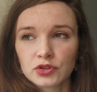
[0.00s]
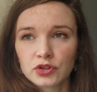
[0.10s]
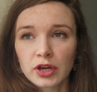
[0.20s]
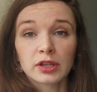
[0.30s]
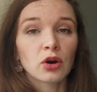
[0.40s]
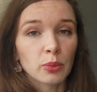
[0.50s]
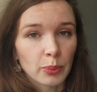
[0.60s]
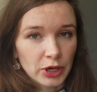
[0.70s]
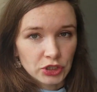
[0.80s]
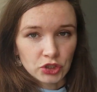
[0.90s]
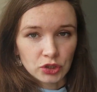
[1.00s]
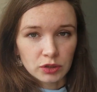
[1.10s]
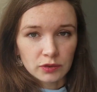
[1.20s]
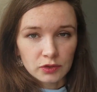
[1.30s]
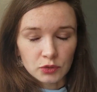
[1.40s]
and compassion,
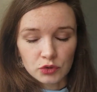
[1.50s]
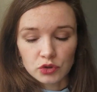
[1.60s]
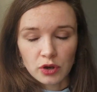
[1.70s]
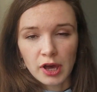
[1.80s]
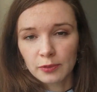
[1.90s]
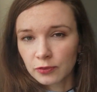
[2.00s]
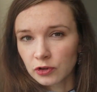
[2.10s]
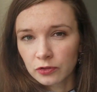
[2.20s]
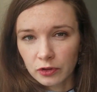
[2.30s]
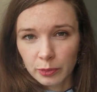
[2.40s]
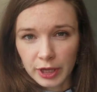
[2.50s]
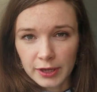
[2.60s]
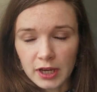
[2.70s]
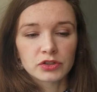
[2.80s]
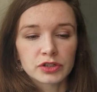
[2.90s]
which was so helpful for me.
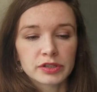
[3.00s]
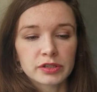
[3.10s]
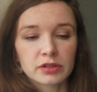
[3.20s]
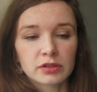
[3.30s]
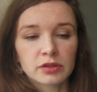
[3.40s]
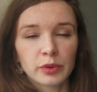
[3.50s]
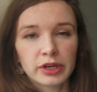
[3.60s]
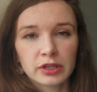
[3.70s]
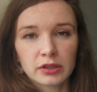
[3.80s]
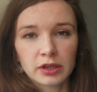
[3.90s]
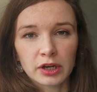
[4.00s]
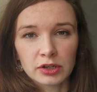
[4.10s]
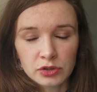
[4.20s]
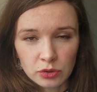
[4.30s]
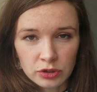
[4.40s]
Just the way care
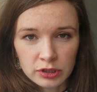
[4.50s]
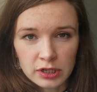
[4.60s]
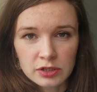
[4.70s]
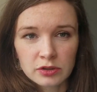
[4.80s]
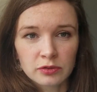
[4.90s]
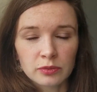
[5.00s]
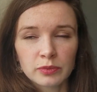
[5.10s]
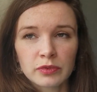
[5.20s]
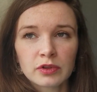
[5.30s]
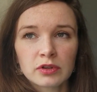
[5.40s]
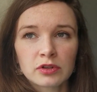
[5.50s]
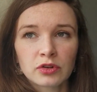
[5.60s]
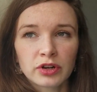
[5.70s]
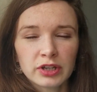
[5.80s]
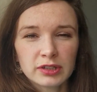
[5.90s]
is organized,
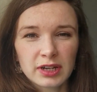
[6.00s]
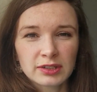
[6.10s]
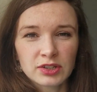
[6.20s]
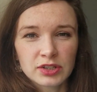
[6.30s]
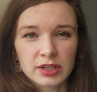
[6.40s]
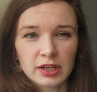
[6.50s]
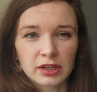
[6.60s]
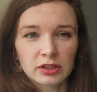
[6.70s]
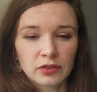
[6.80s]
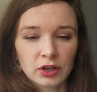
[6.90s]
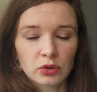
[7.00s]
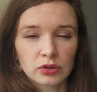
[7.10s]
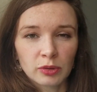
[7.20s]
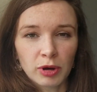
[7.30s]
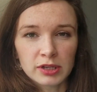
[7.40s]
Ukrainian doctors, they are not very
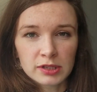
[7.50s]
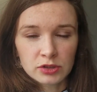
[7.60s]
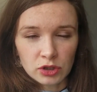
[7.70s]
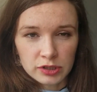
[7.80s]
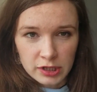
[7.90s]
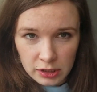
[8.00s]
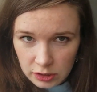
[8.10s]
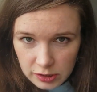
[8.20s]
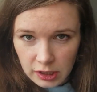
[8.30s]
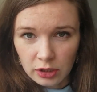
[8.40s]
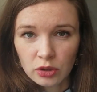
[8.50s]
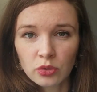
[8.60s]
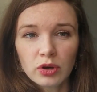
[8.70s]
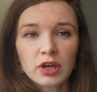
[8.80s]
good about telling you